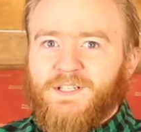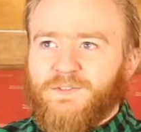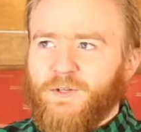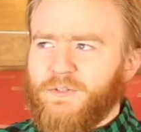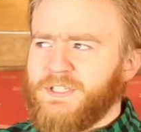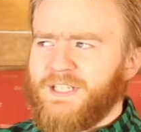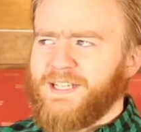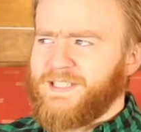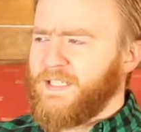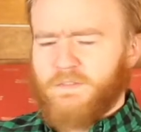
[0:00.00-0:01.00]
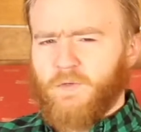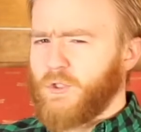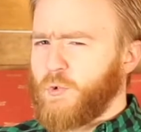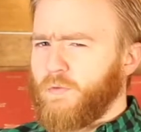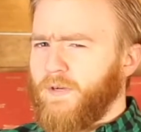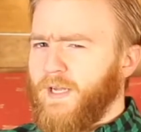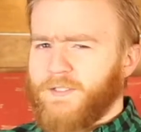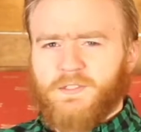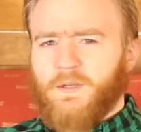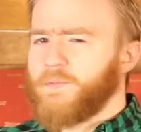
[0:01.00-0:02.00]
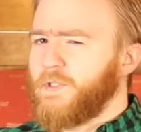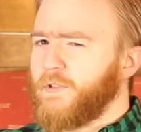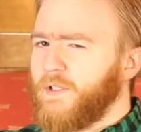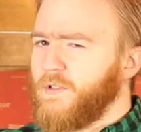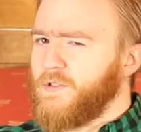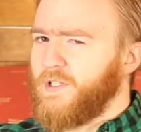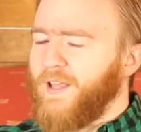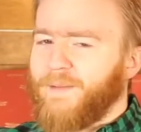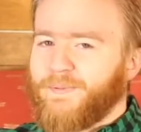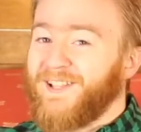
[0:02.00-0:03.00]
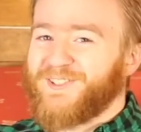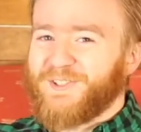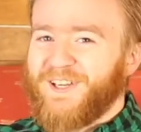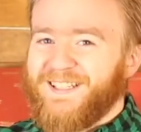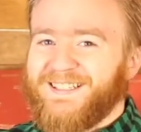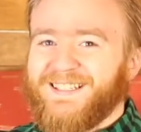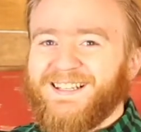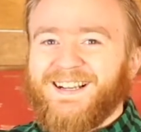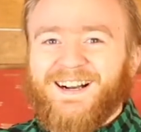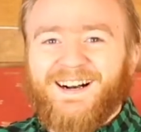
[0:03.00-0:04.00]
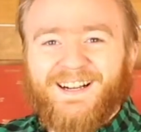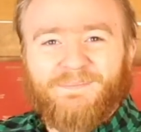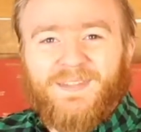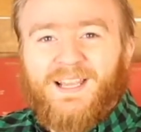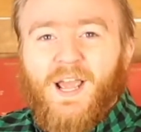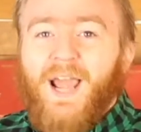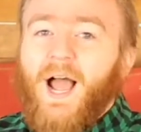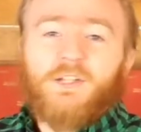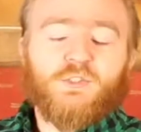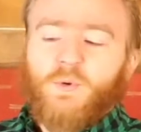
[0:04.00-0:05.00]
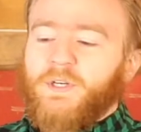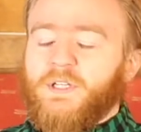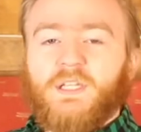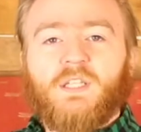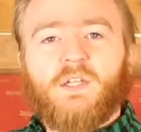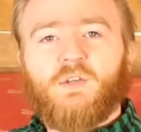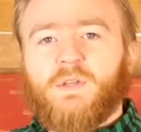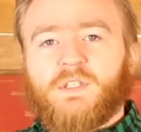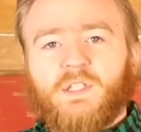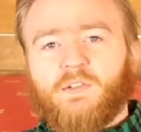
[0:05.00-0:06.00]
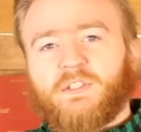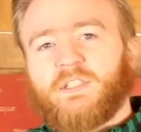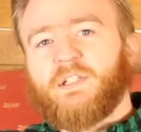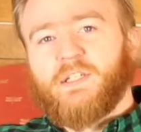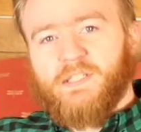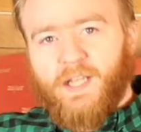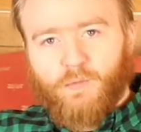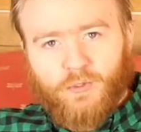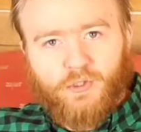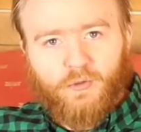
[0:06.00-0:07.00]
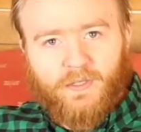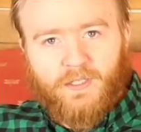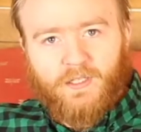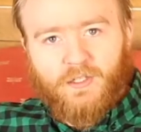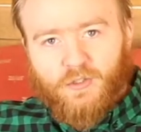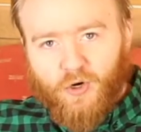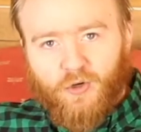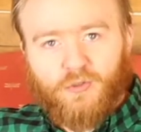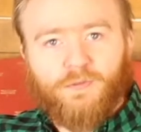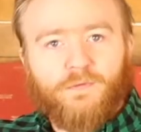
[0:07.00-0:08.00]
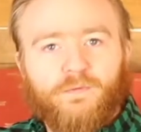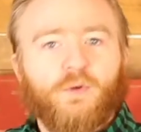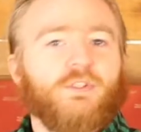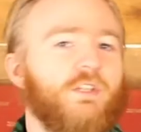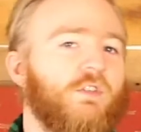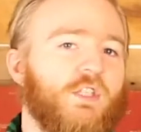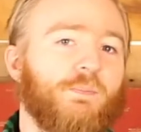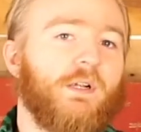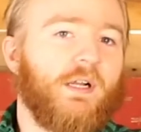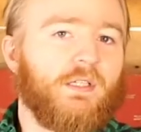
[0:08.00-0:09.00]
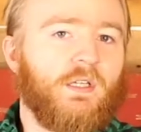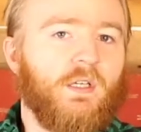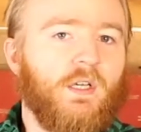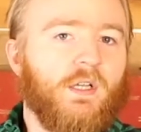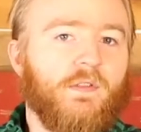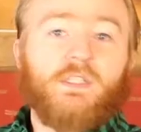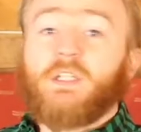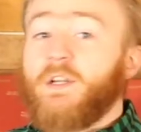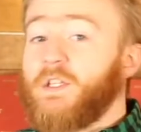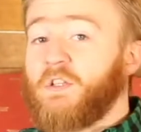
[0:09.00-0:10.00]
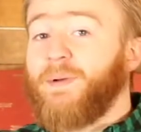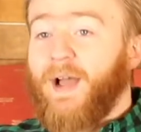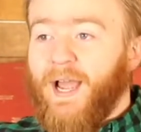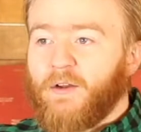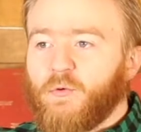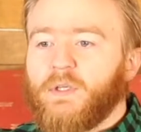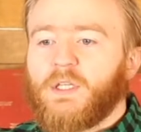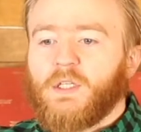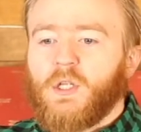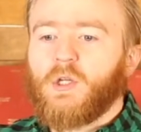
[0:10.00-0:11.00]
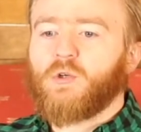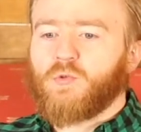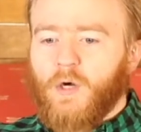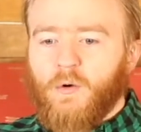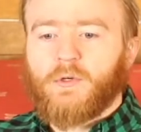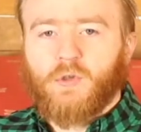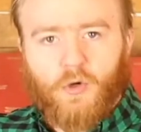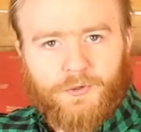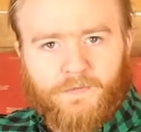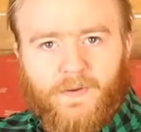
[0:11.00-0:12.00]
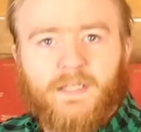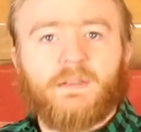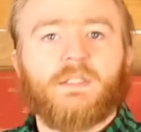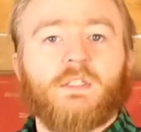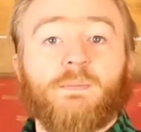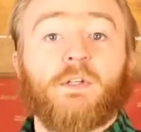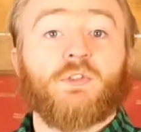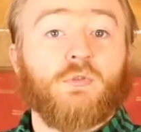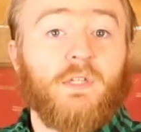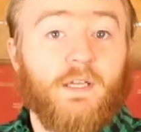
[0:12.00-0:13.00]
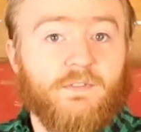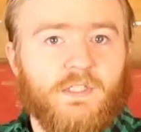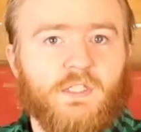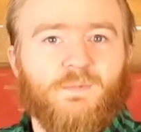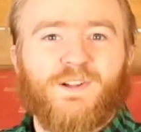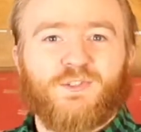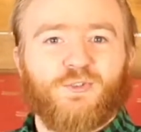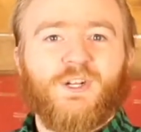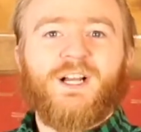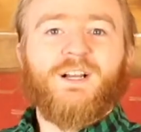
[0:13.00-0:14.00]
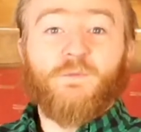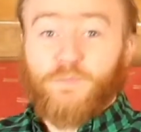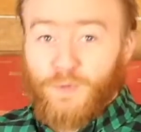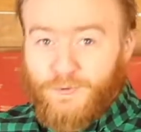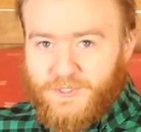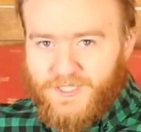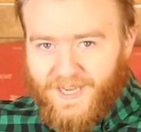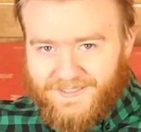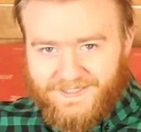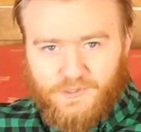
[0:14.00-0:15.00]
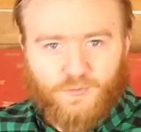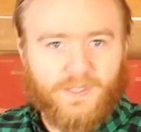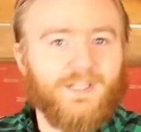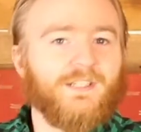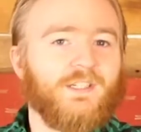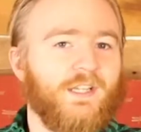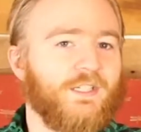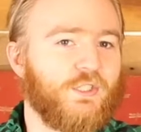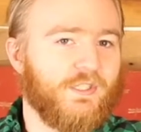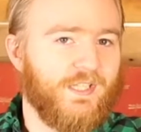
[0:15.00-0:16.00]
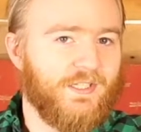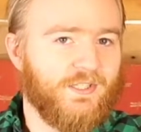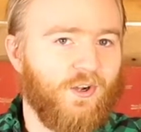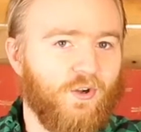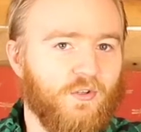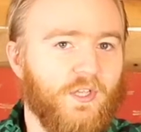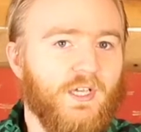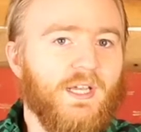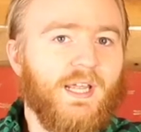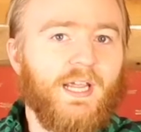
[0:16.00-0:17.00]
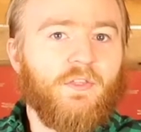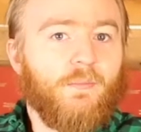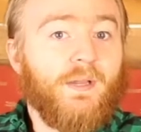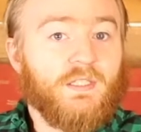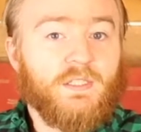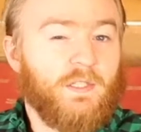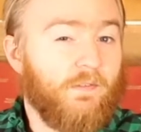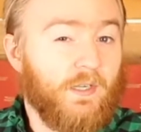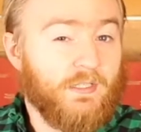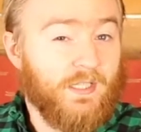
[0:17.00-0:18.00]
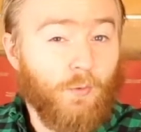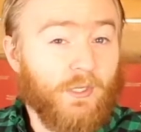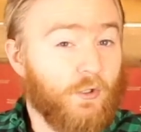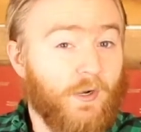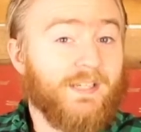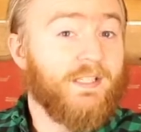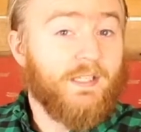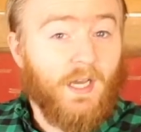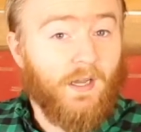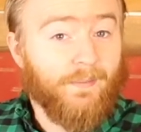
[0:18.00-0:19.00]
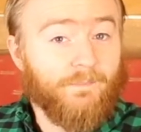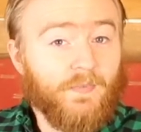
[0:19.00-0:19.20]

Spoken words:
even though these days it's virtual Vox. I'm still getting used to that, but that's all right. Hey, I just wanted to continue in this little series that we're doing called Fruits of the Spirit. This series is about how do we continue to grow and cultivate these spiritual gifts, these spiritual fruits, as it's written in Galatians that it's called, in the midst of a somewhat crazy time.